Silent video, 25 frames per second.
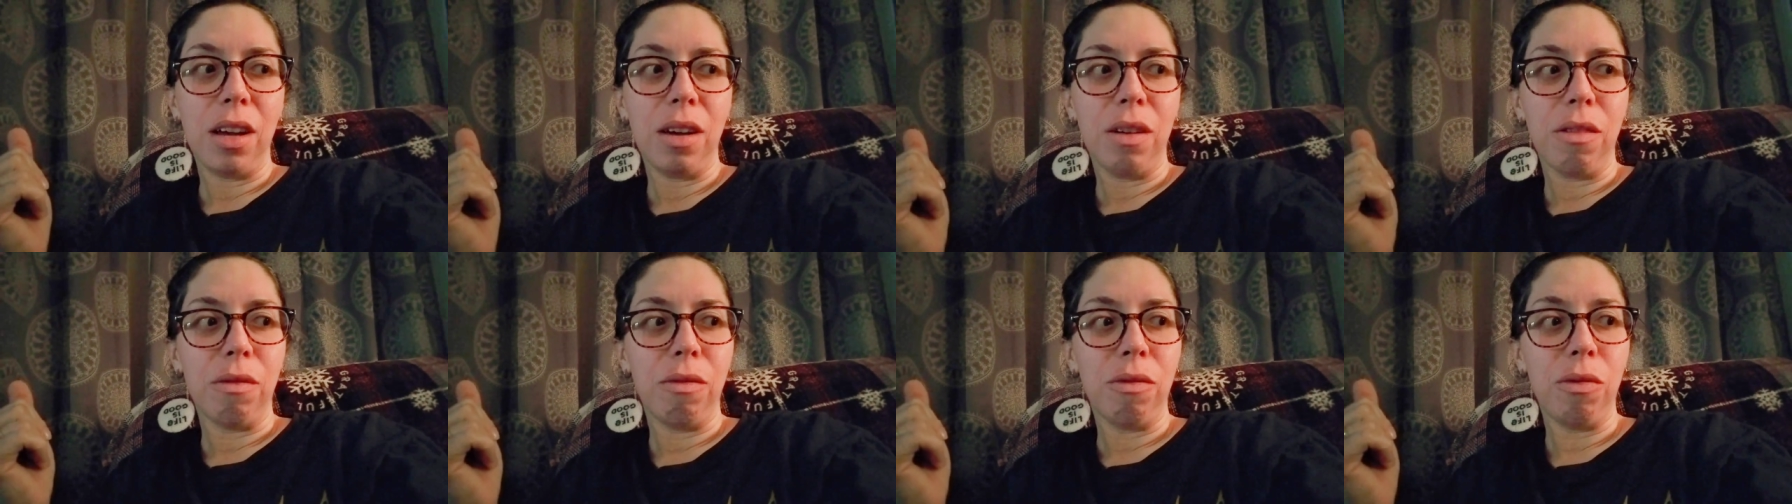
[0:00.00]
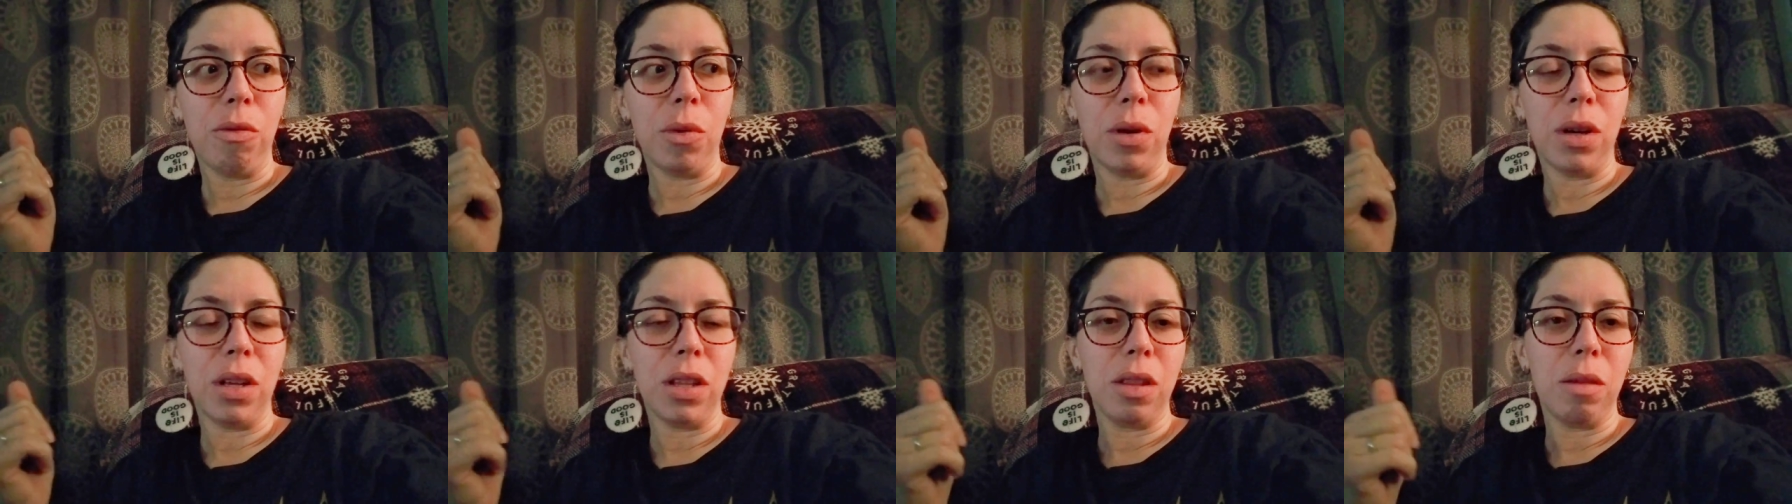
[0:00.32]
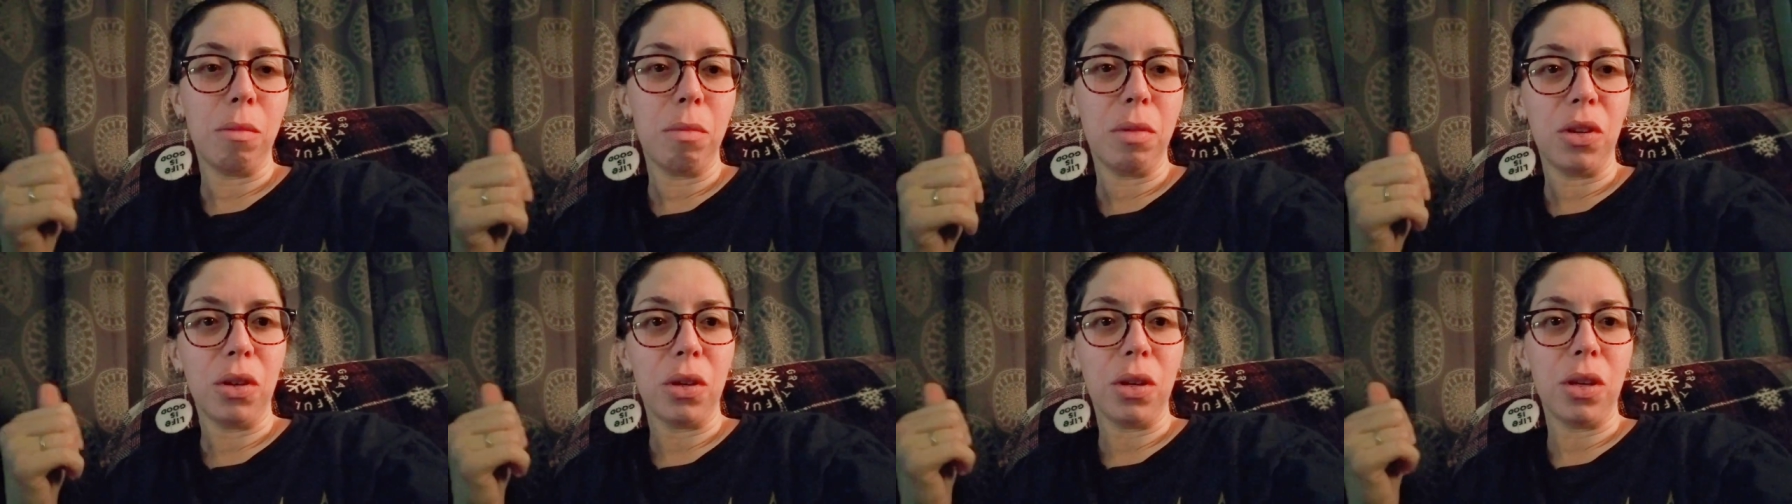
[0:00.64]
of
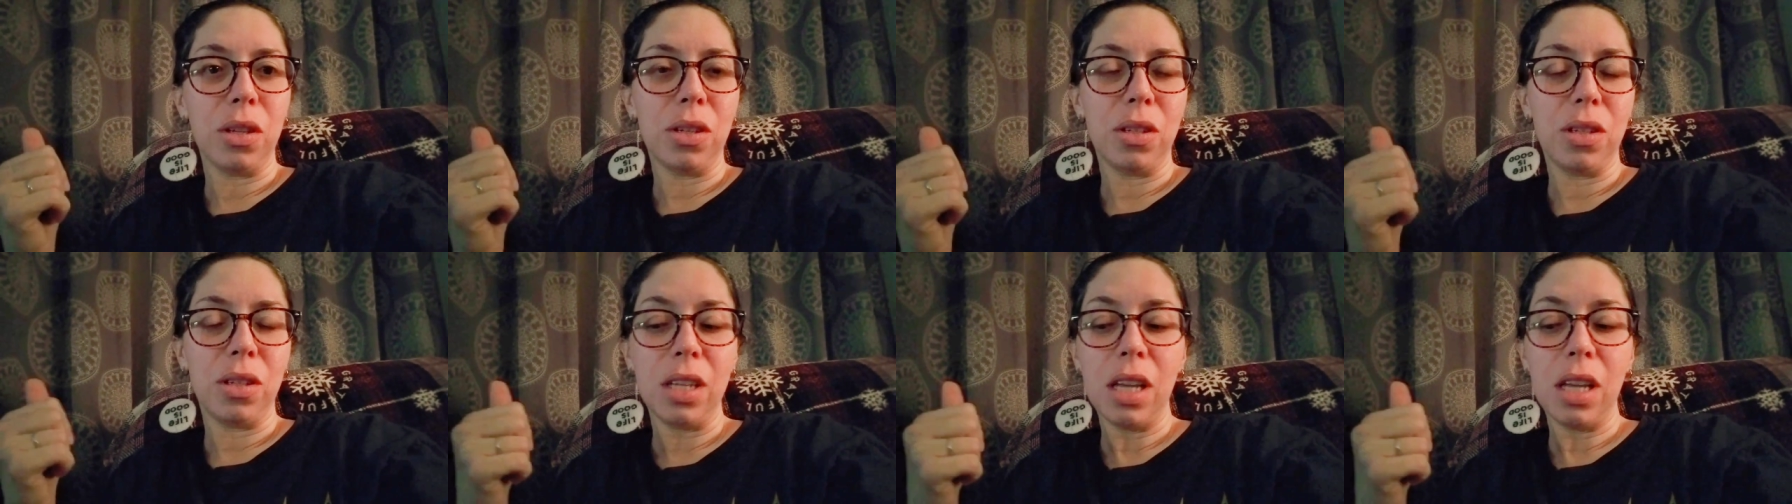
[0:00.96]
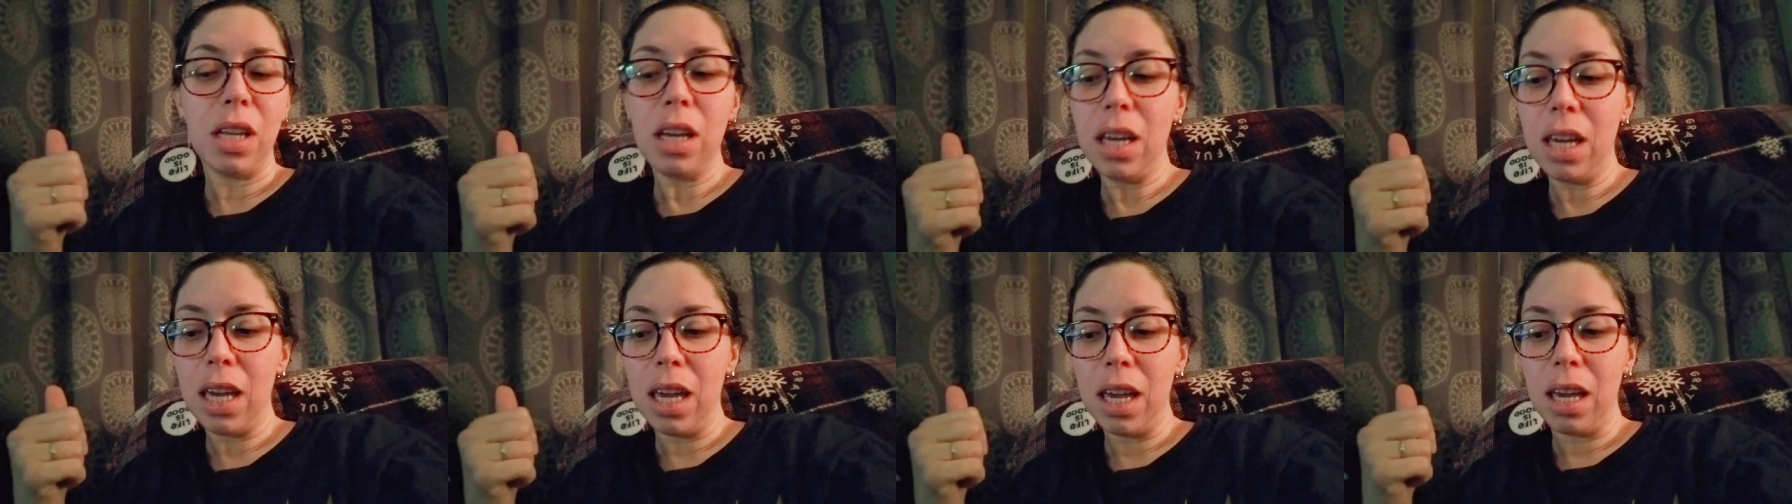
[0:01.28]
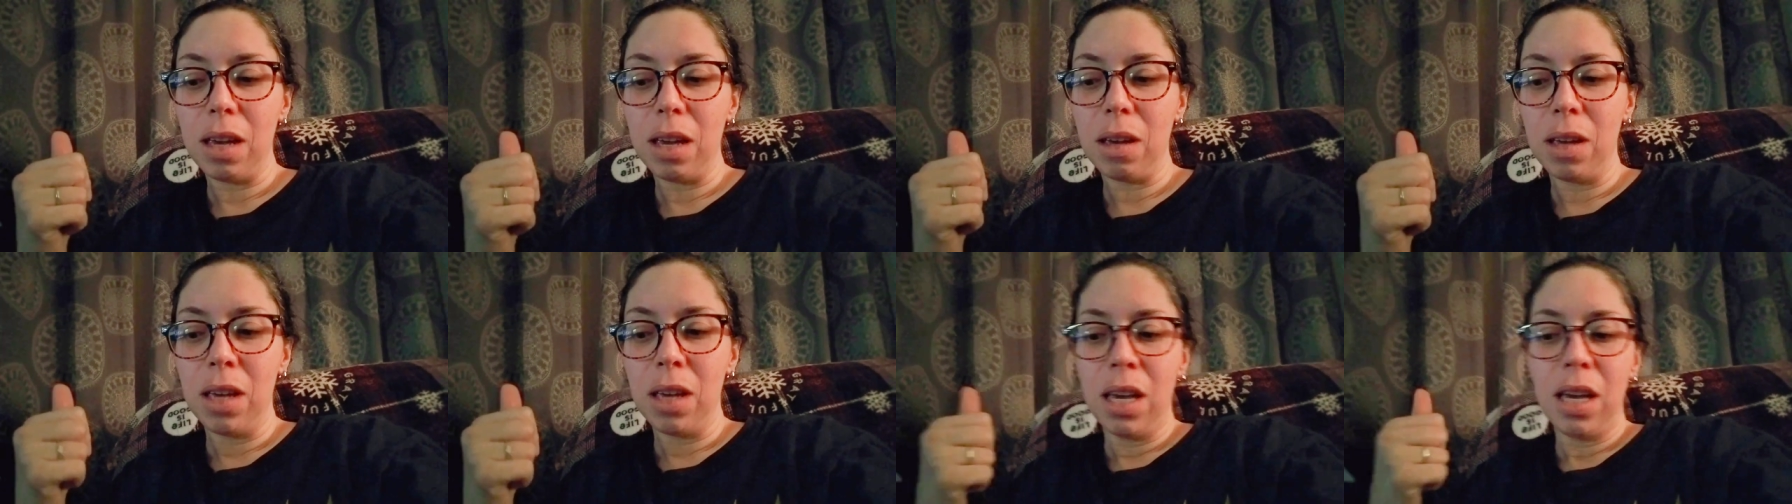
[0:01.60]
what the book is
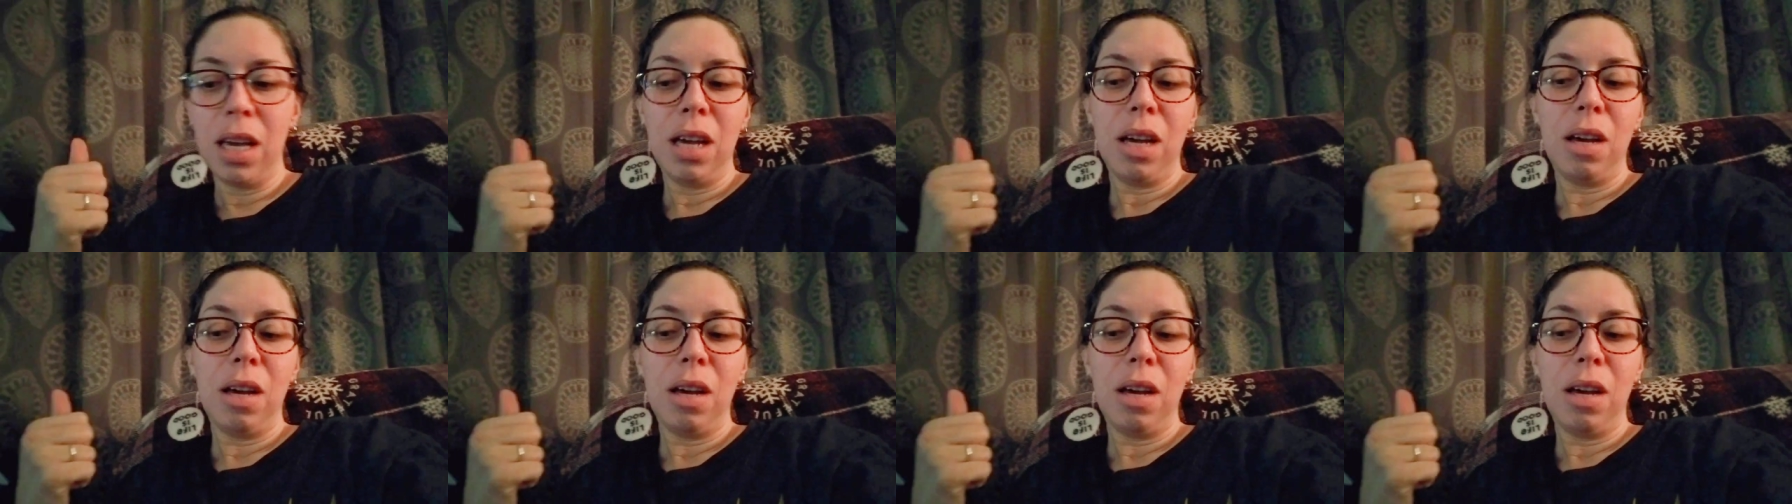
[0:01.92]
saying,